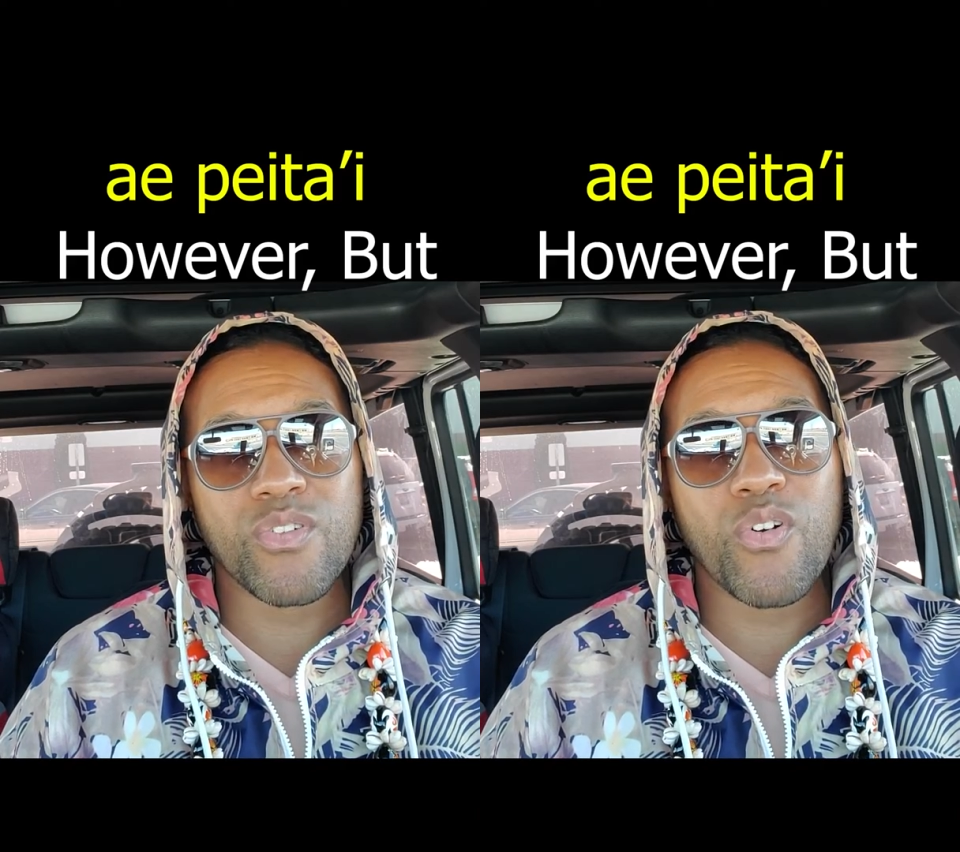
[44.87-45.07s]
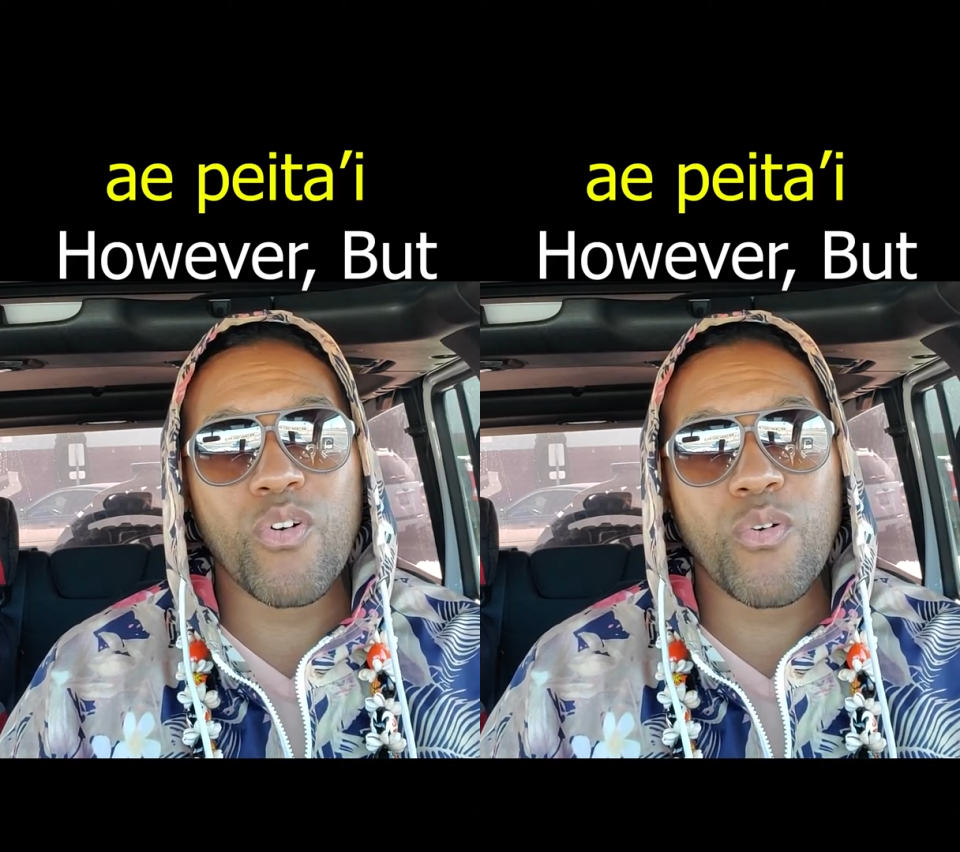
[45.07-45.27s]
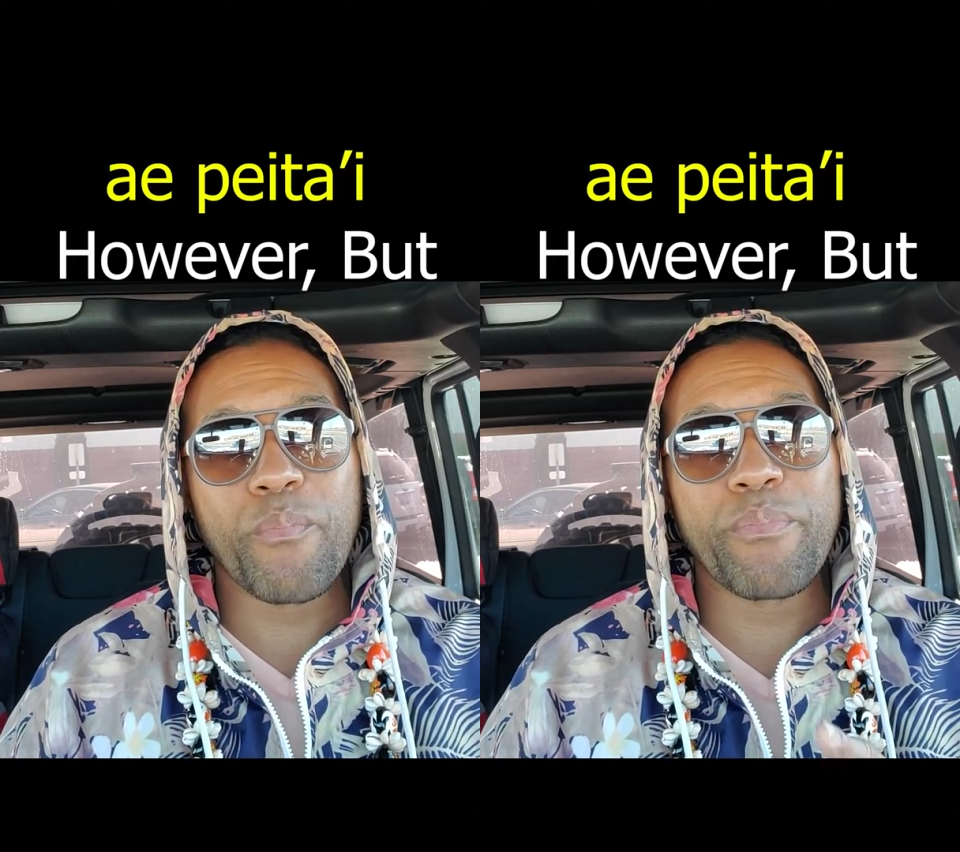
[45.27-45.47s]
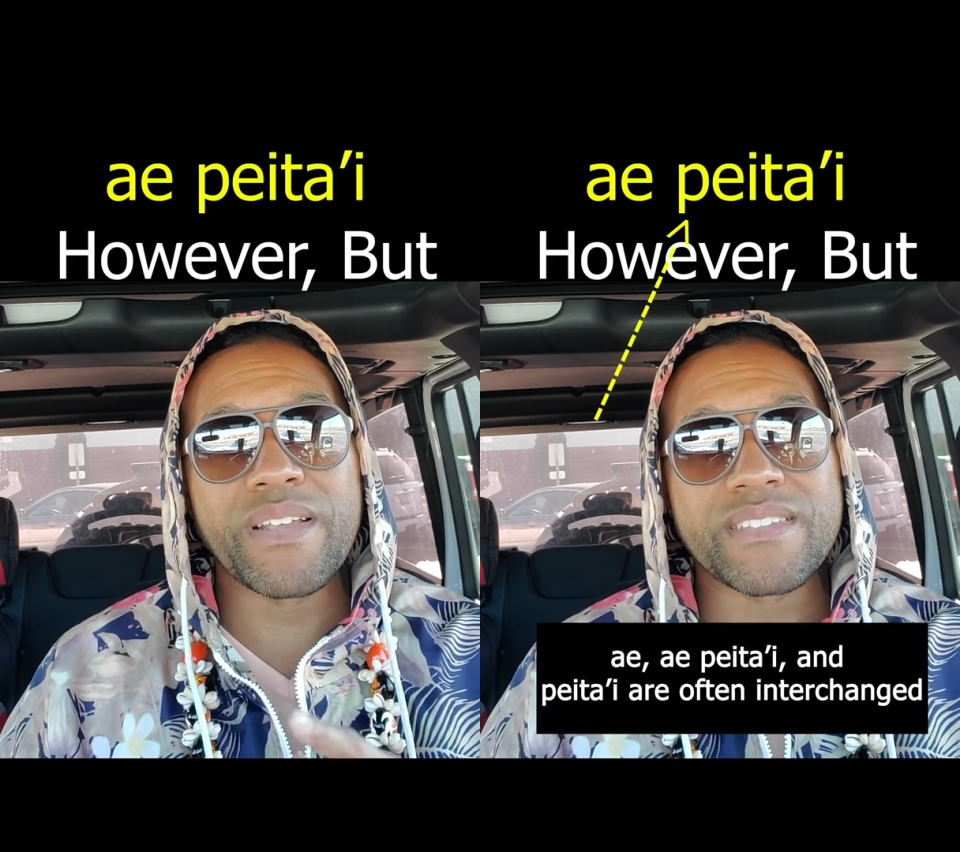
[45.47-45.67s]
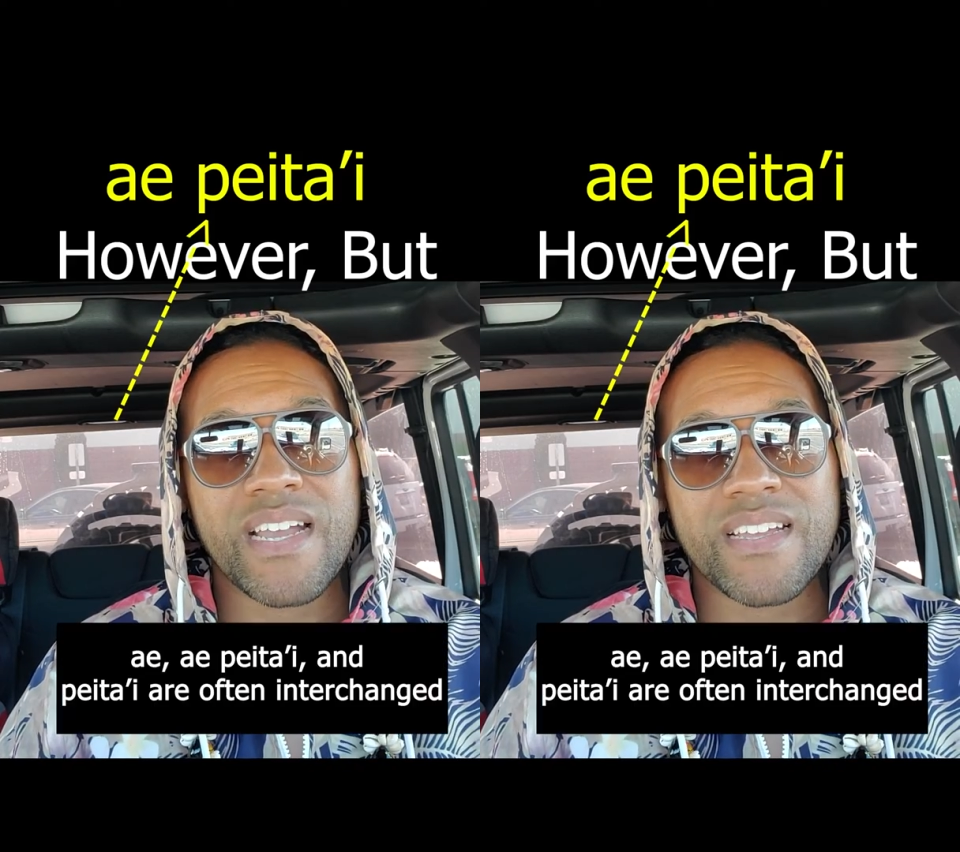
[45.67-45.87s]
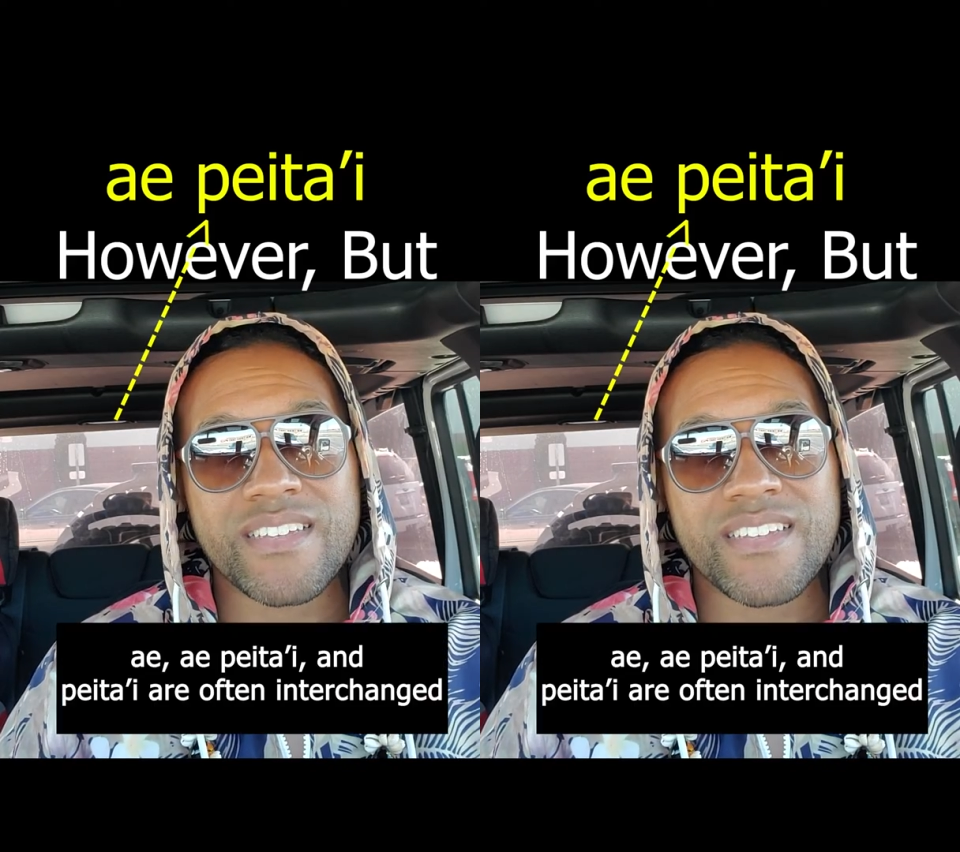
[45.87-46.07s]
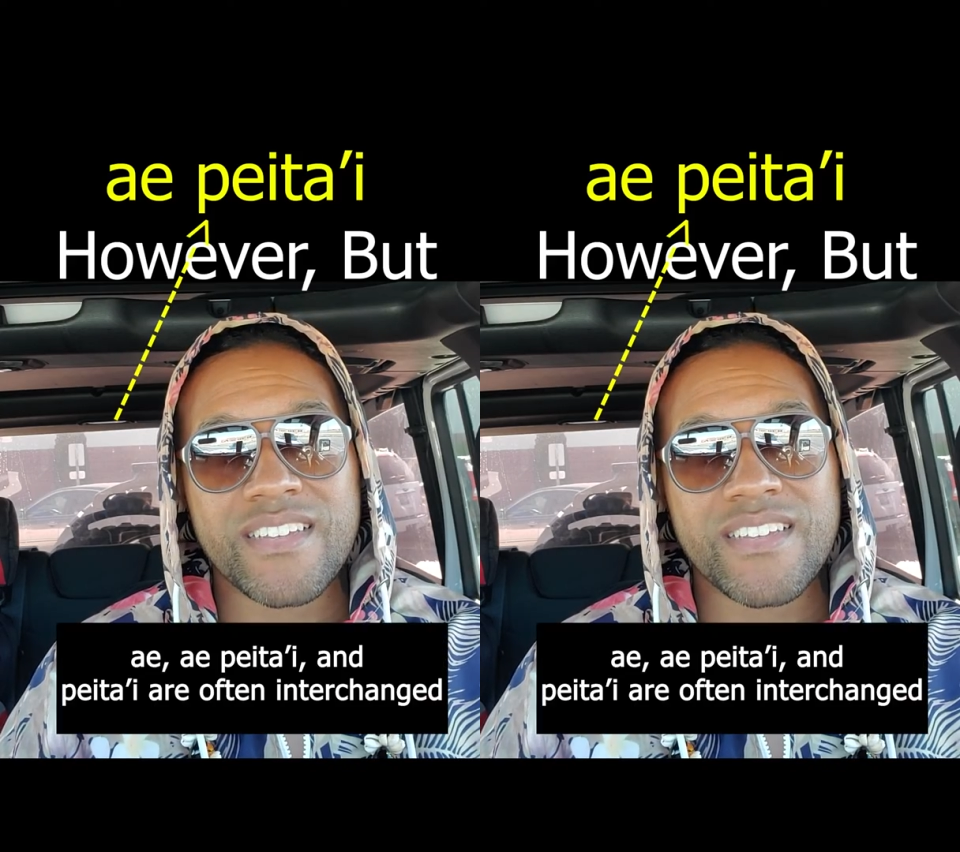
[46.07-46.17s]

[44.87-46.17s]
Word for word: o peita'i